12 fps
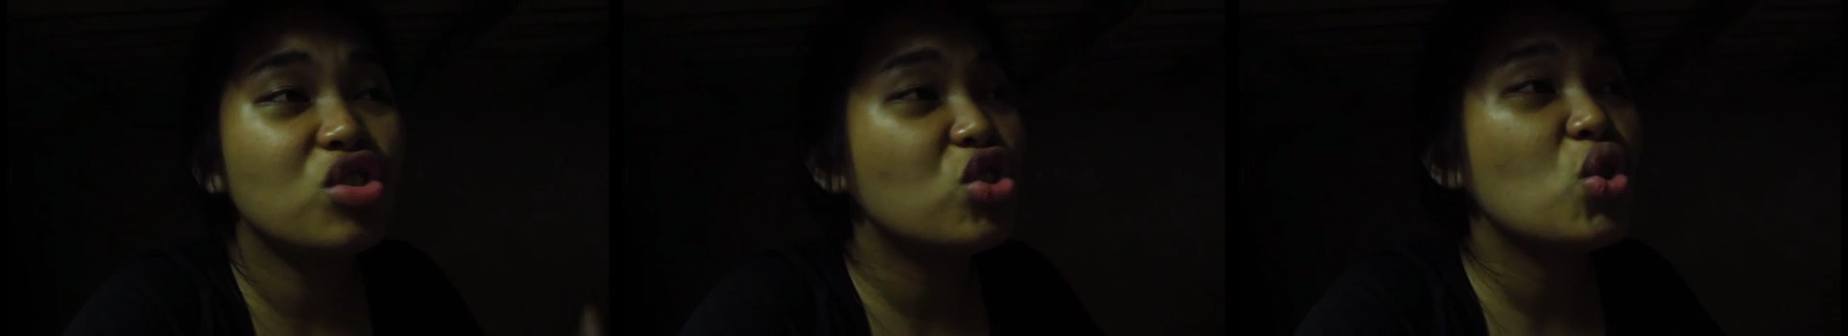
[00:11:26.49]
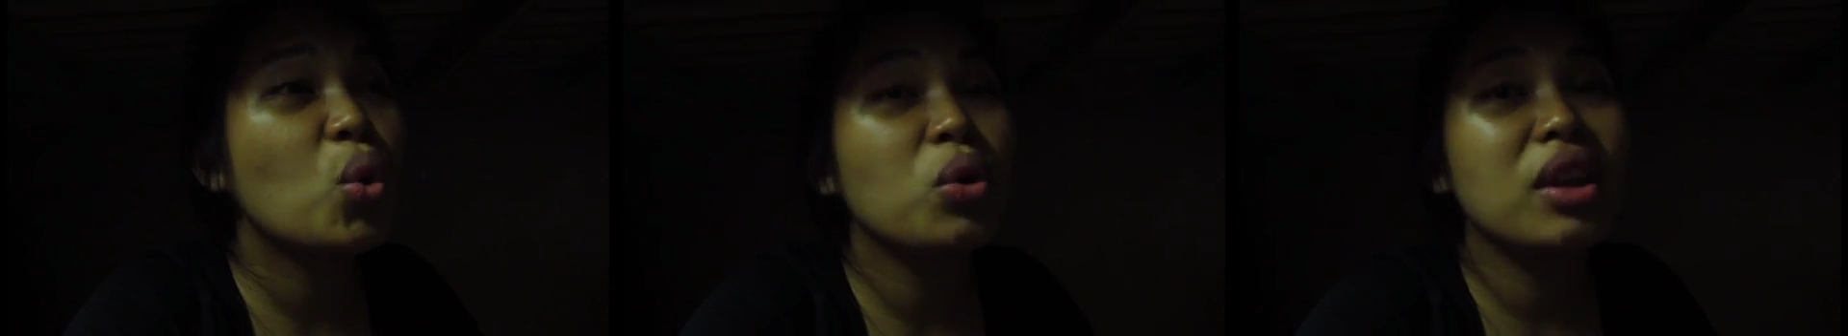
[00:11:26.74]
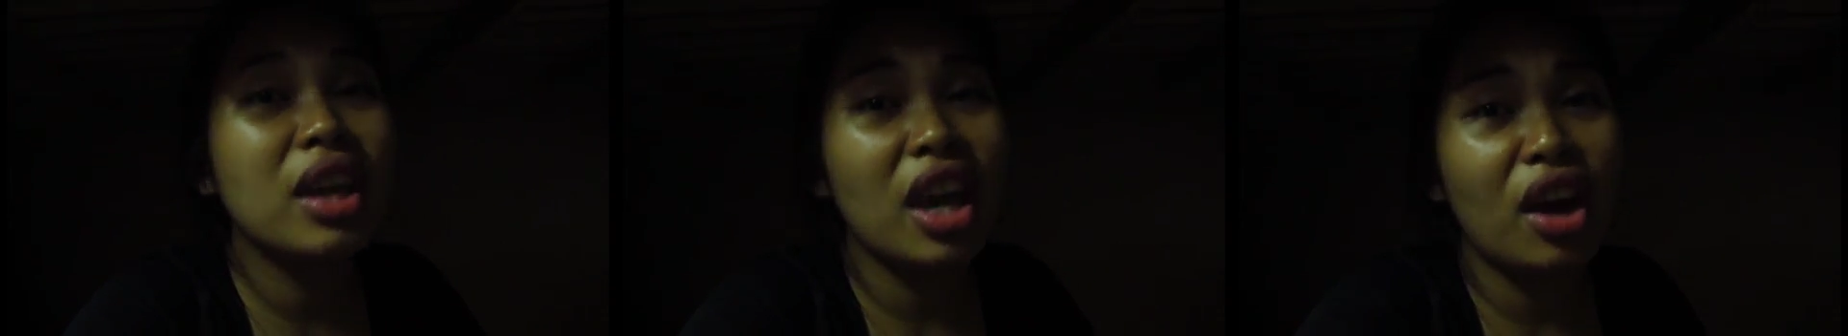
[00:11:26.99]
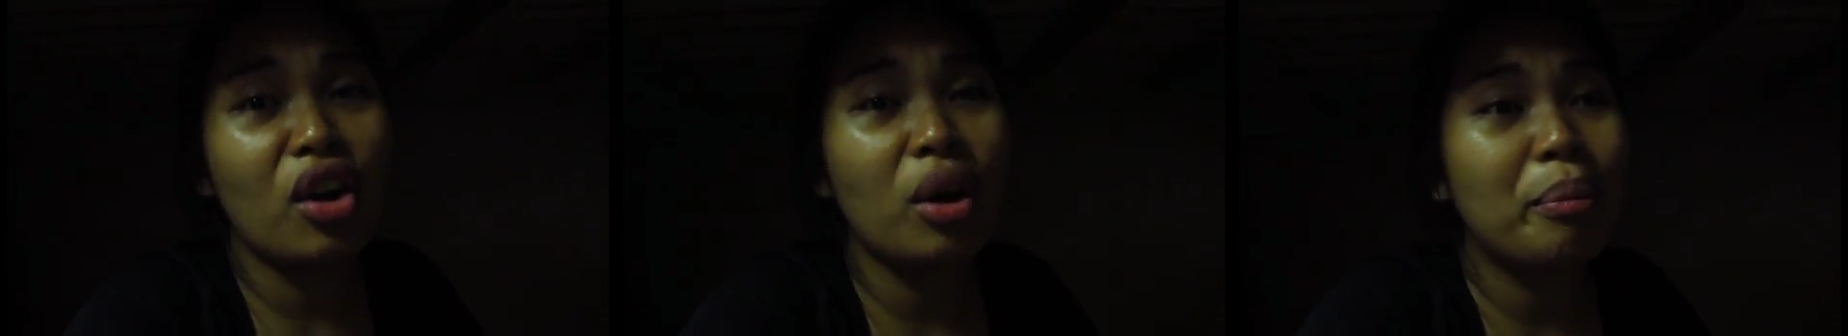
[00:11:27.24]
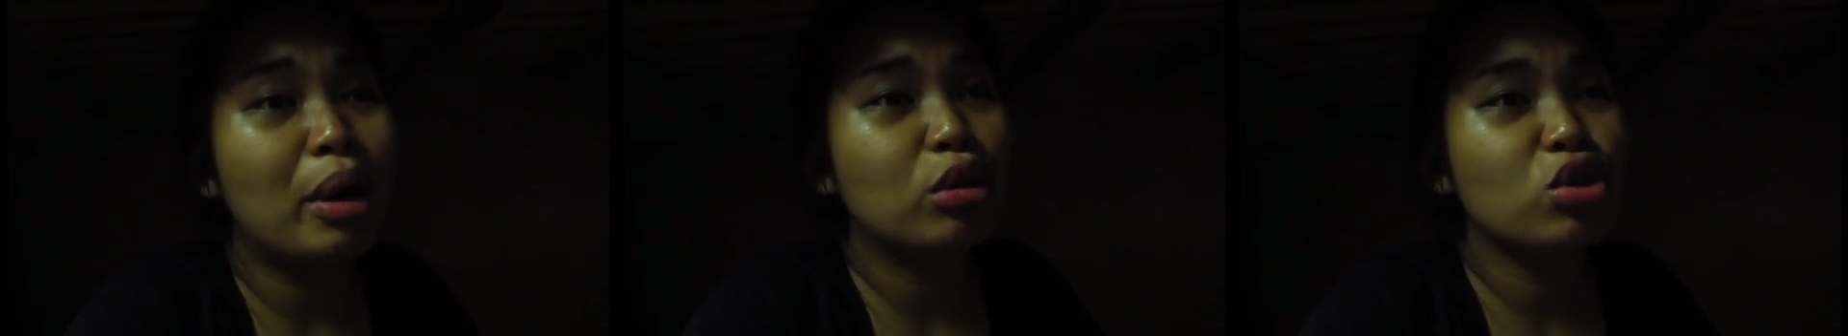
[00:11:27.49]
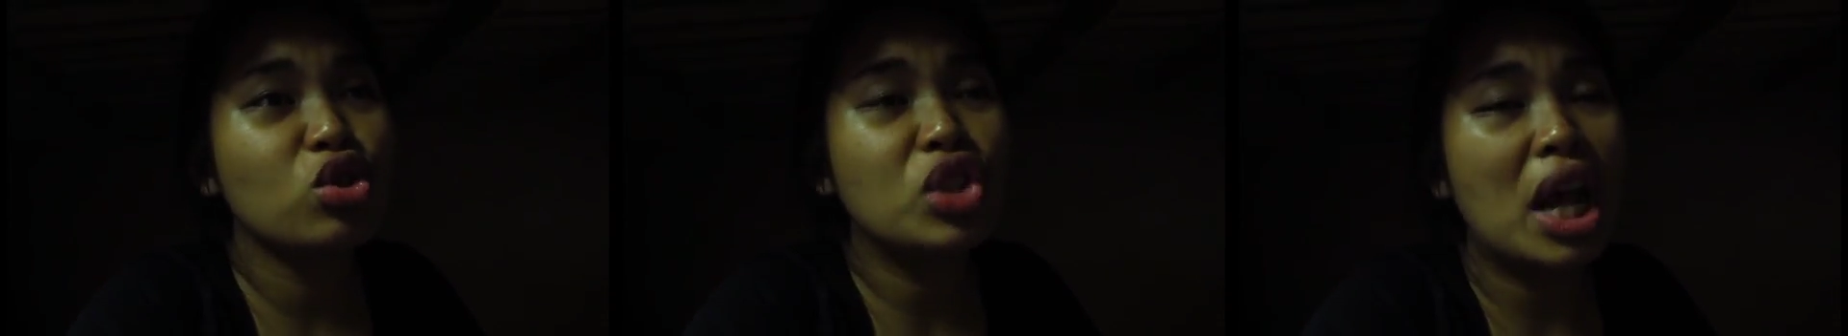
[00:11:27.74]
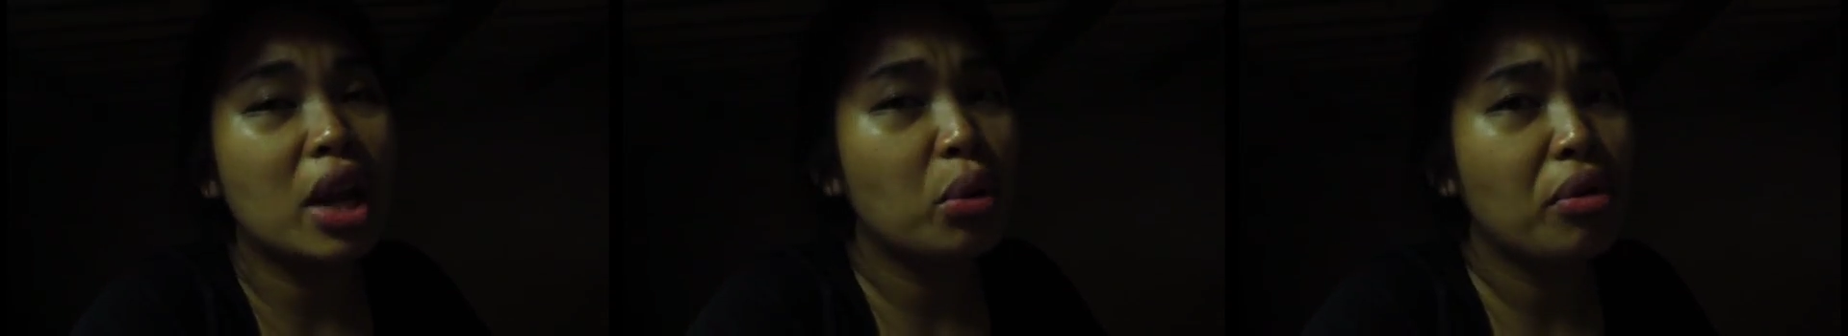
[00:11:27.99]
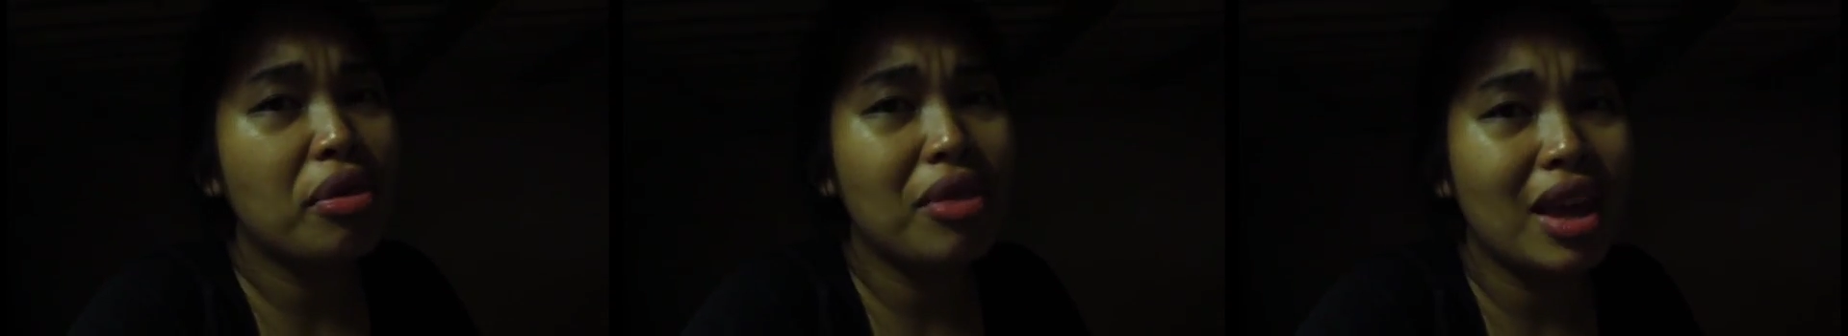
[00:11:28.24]
don't care about shallow
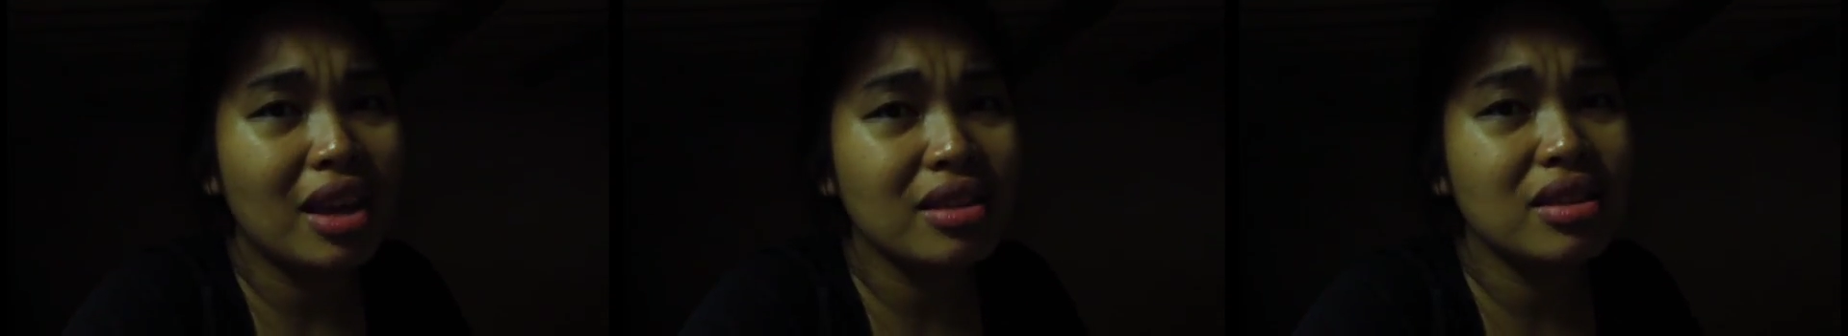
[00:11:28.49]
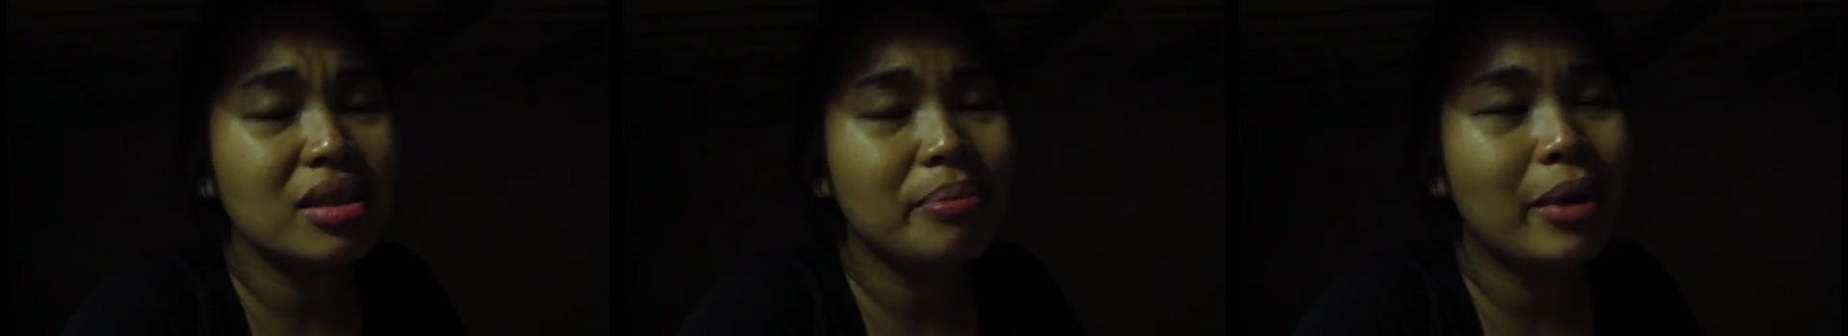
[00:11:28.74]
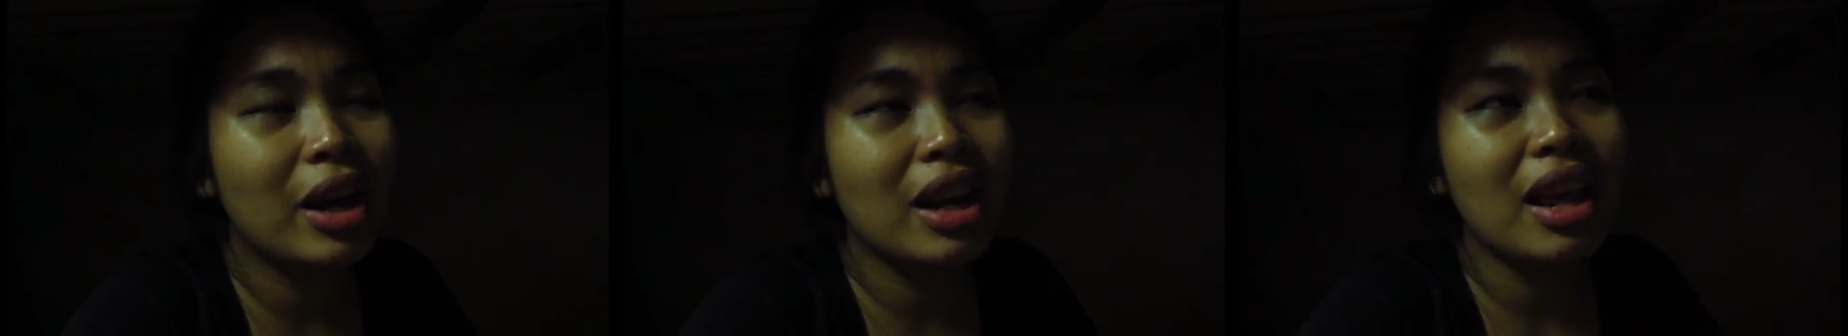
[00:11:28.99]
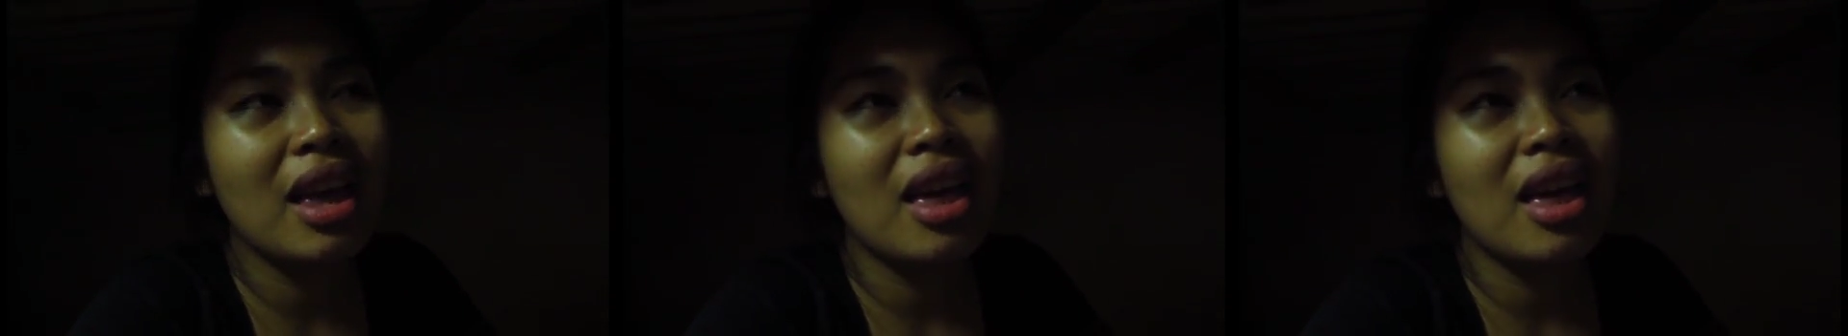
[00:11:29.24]
things, but